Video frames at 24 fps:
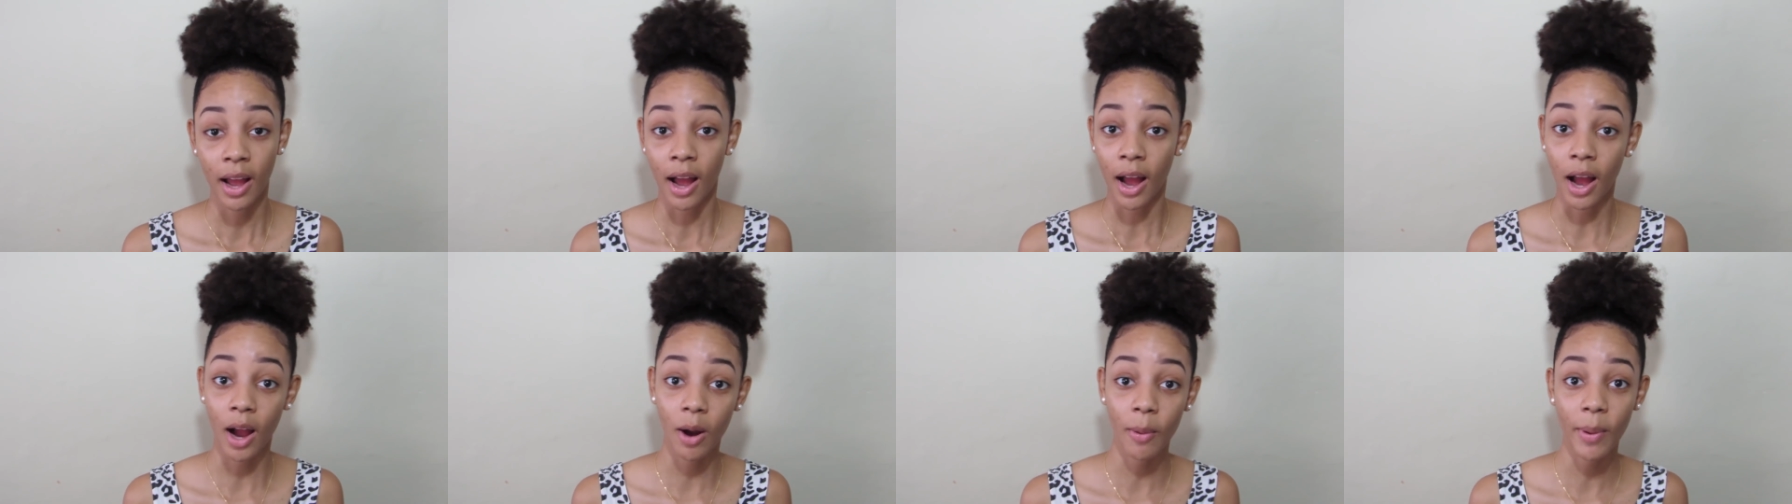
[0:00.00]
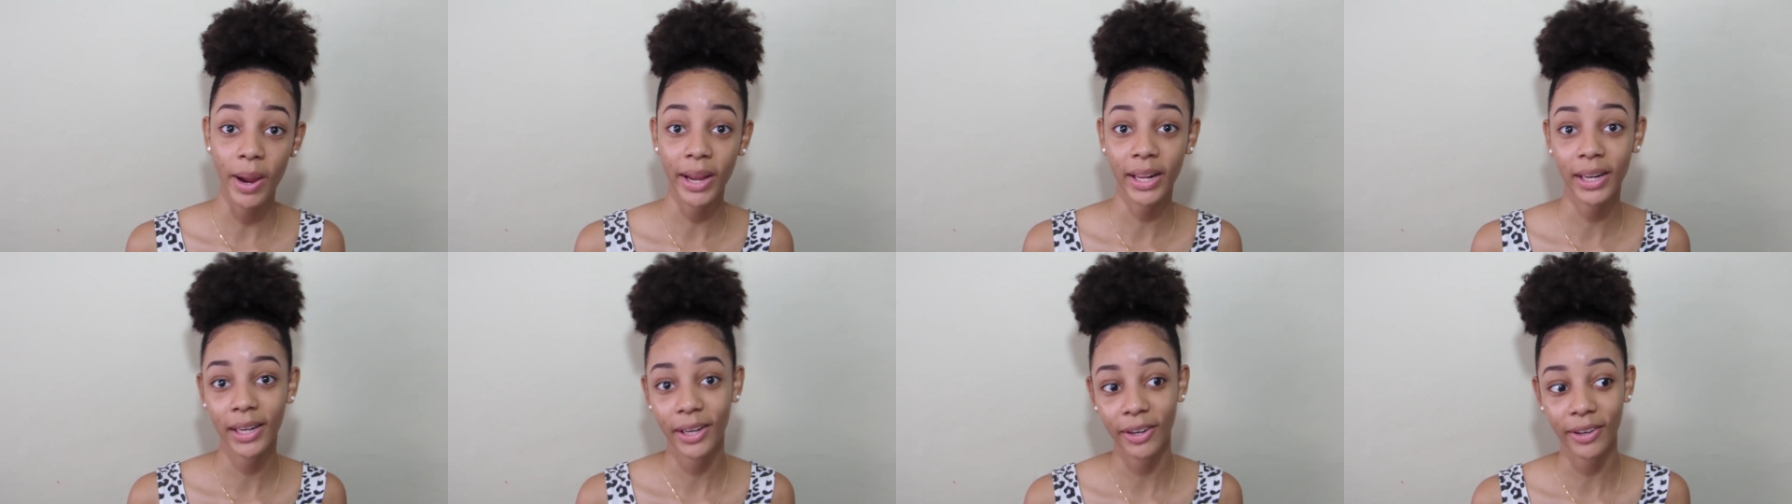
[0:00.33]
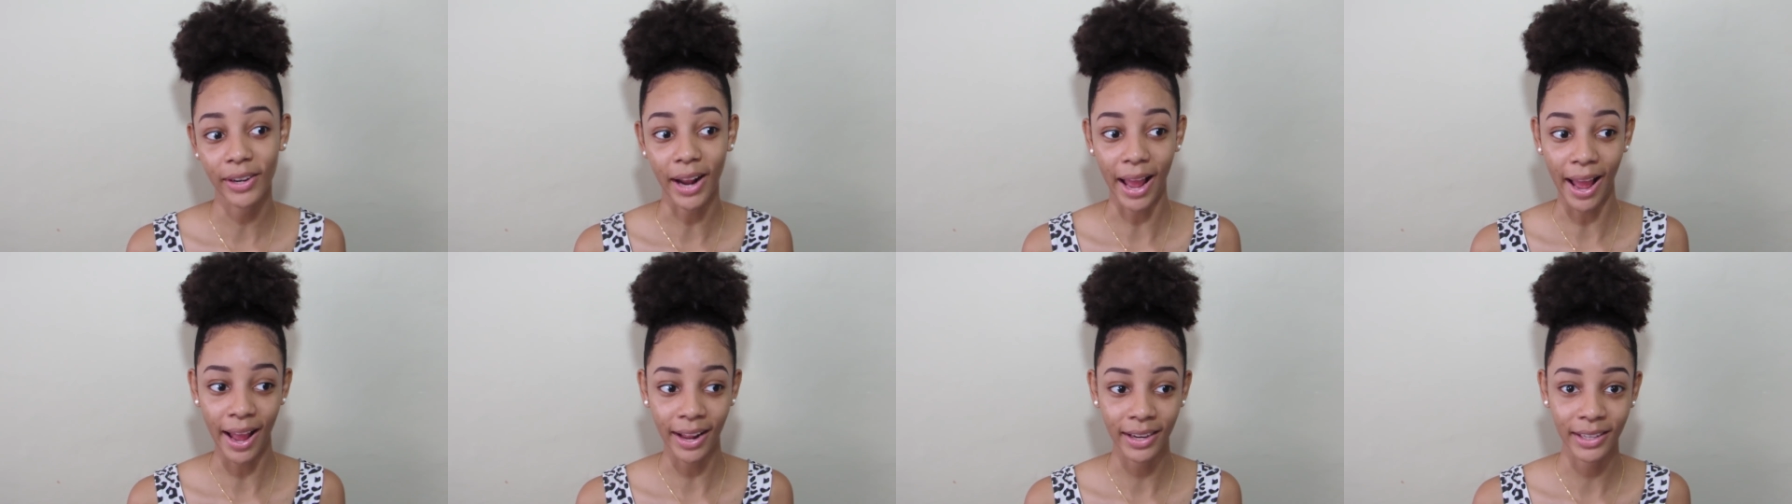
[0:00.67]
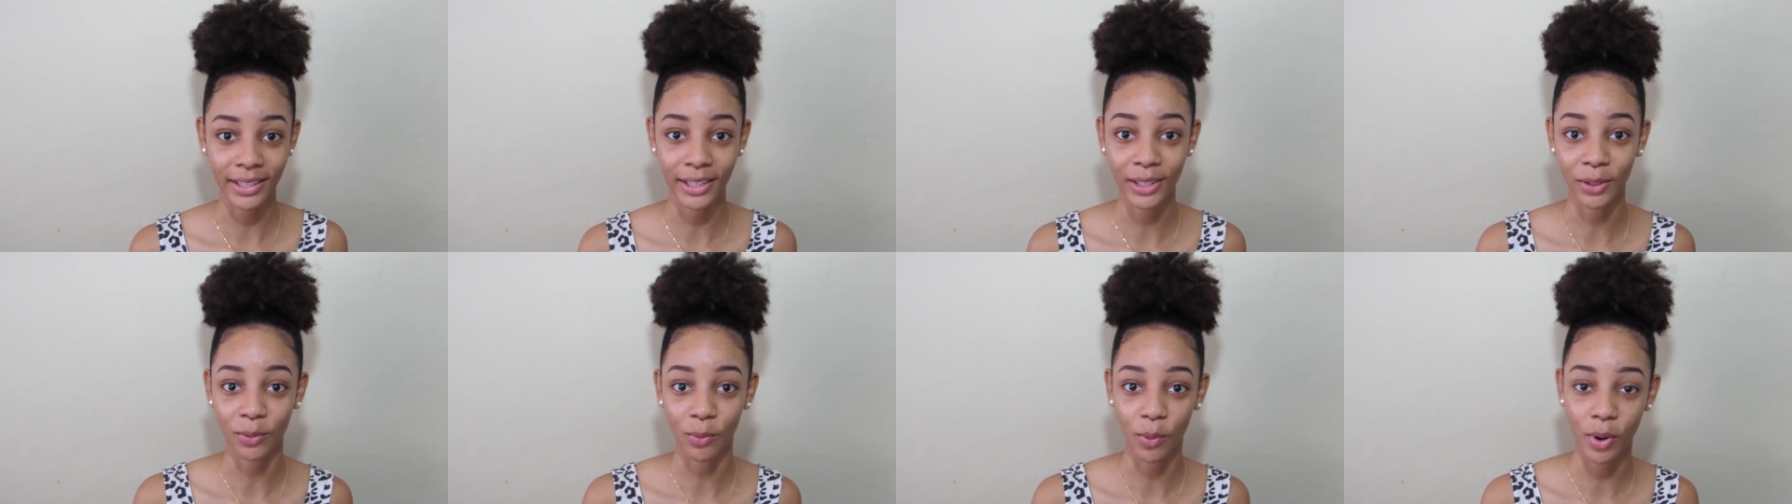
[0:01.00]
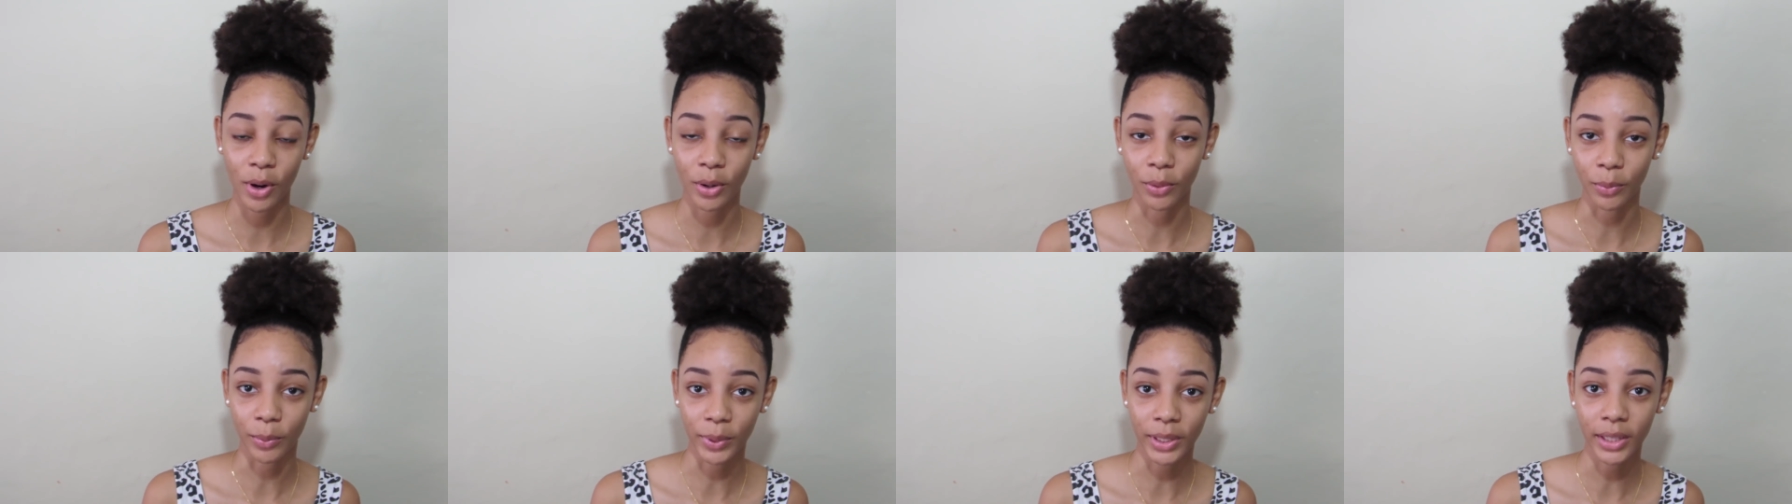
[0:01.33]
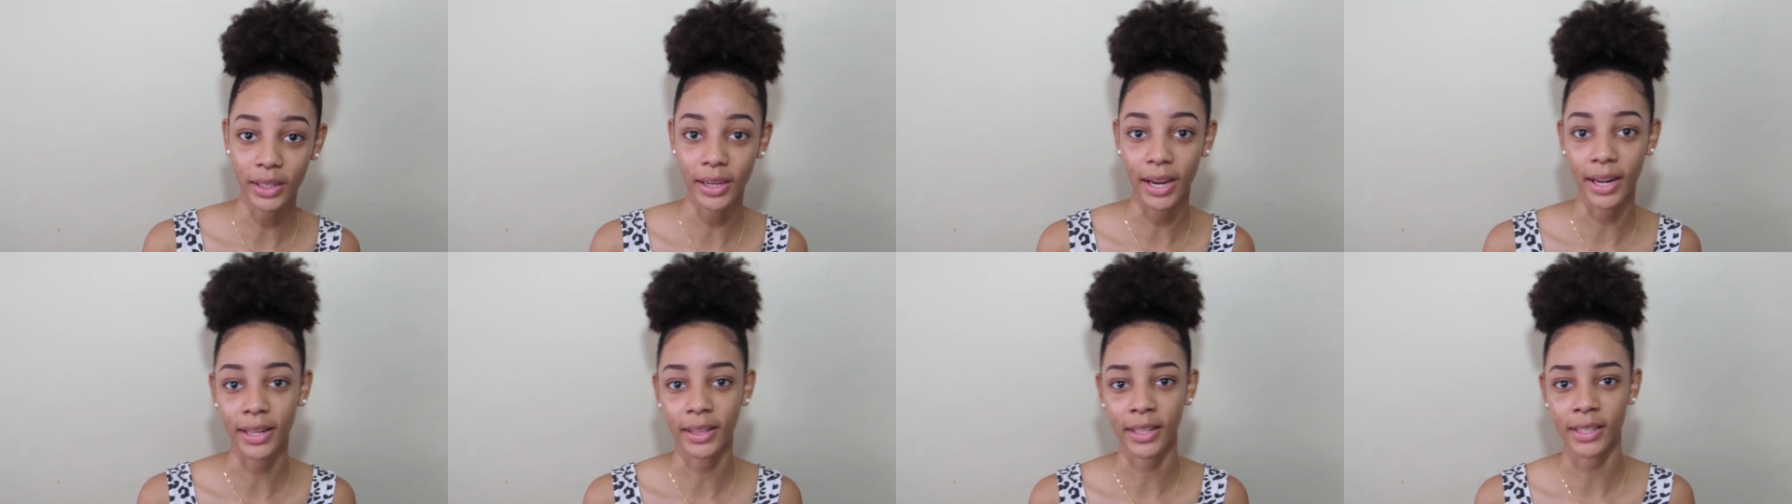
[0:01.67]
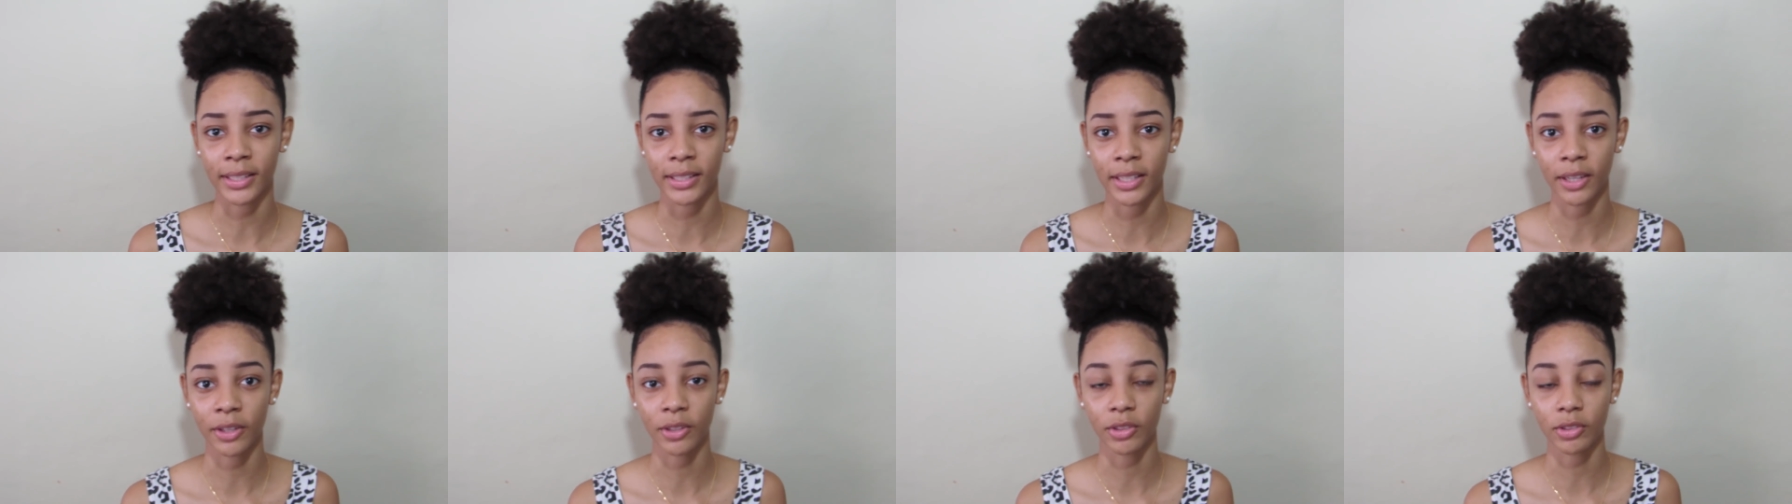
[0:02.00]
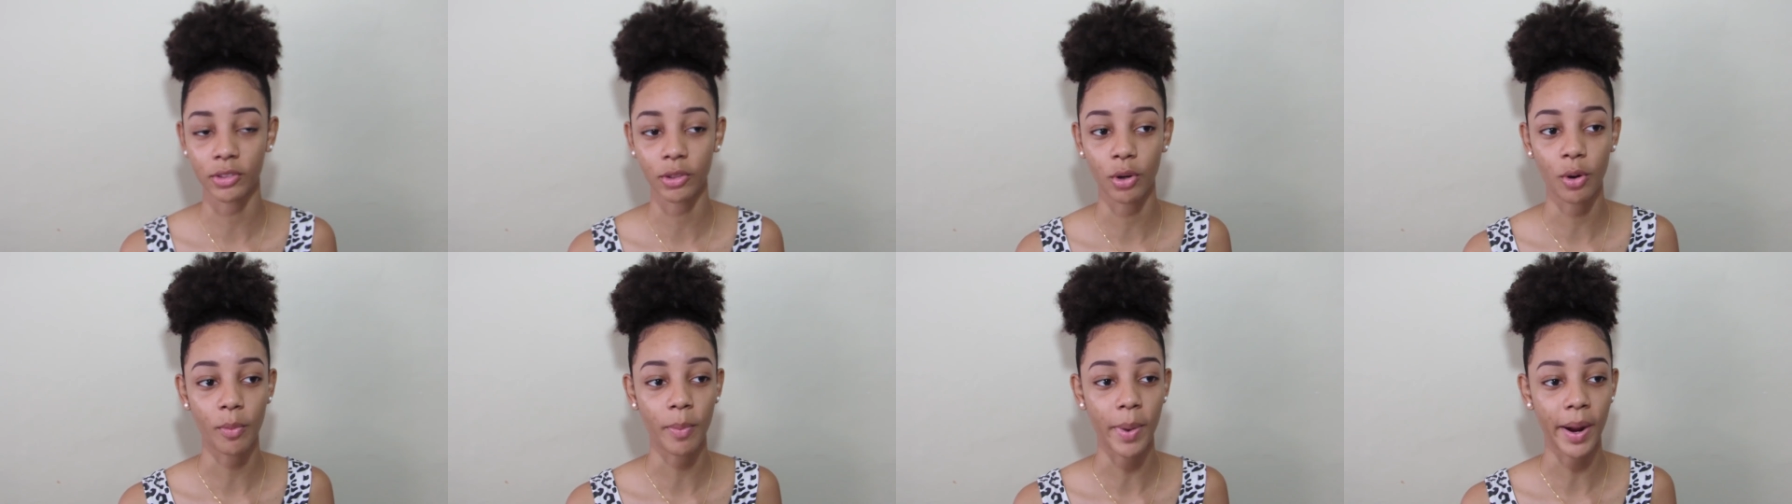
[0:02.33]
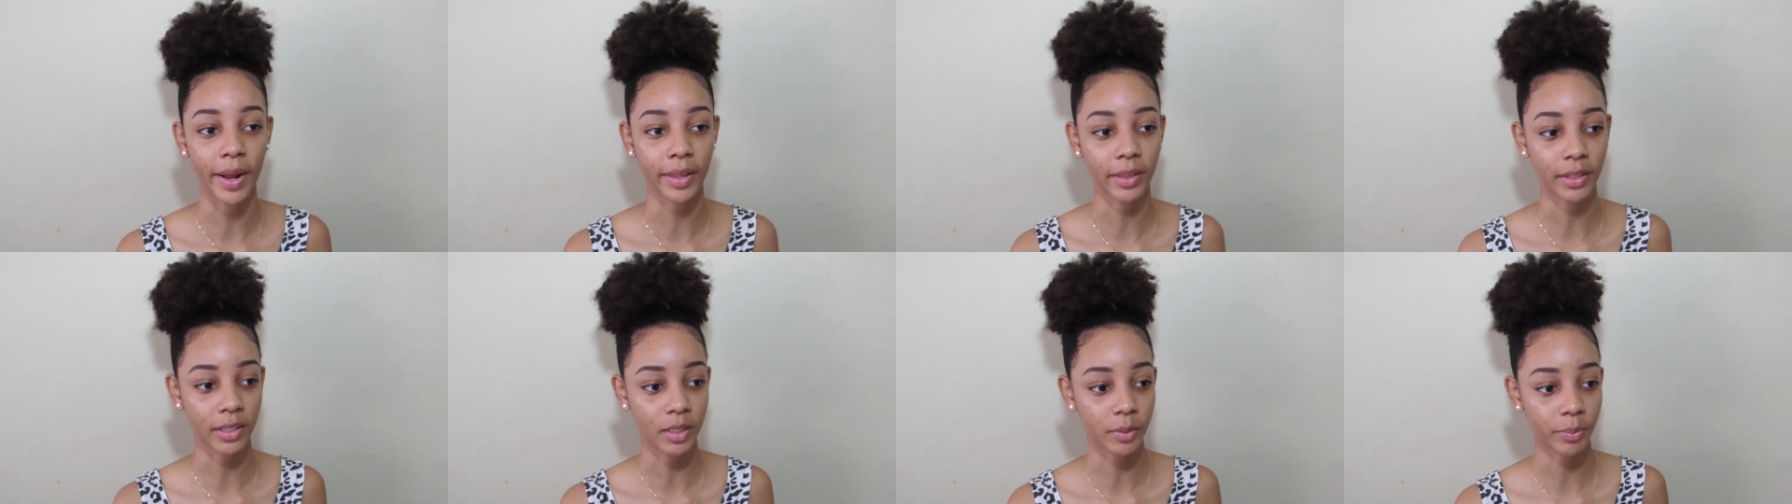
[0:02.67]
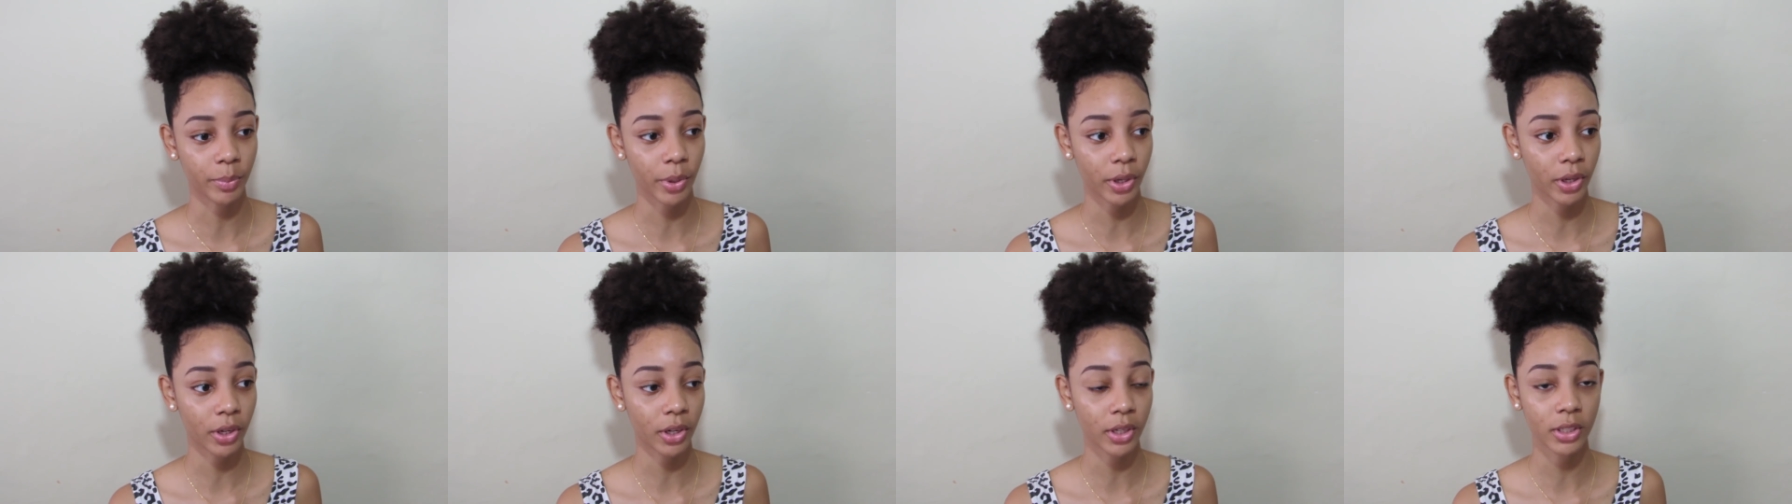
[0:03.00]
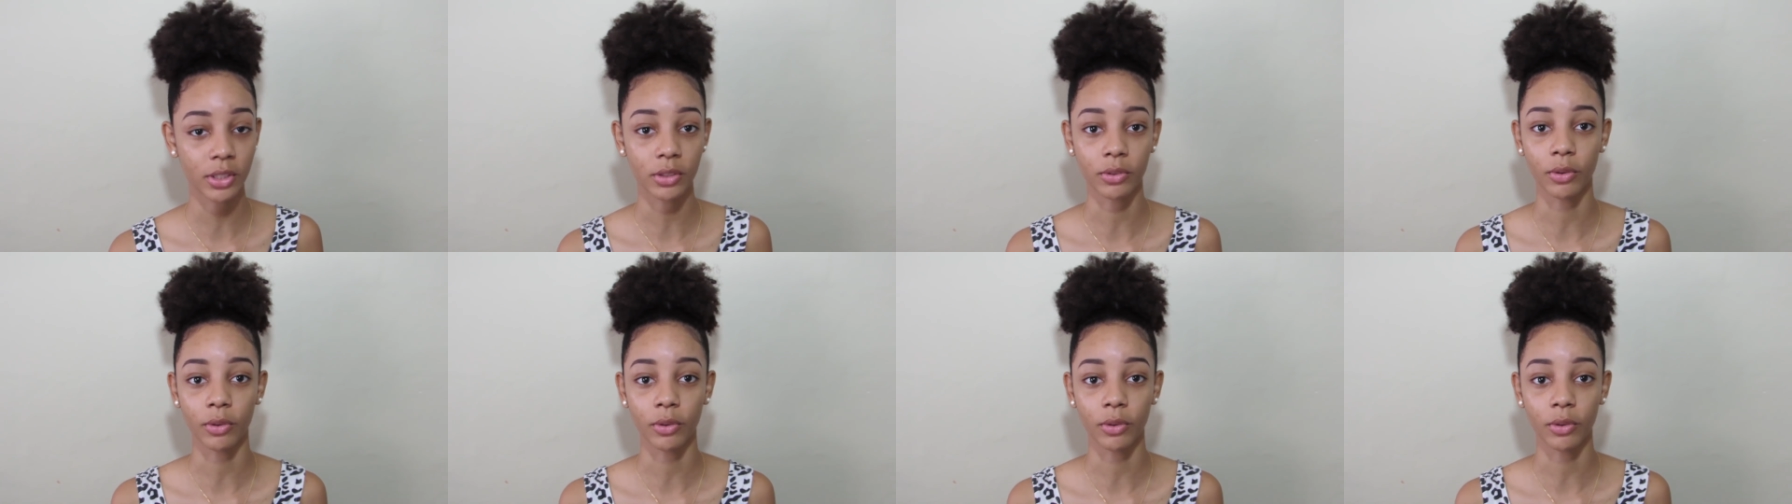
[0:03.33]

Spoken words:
how I cleared acne in 1 week, and they tell you to go buy these products.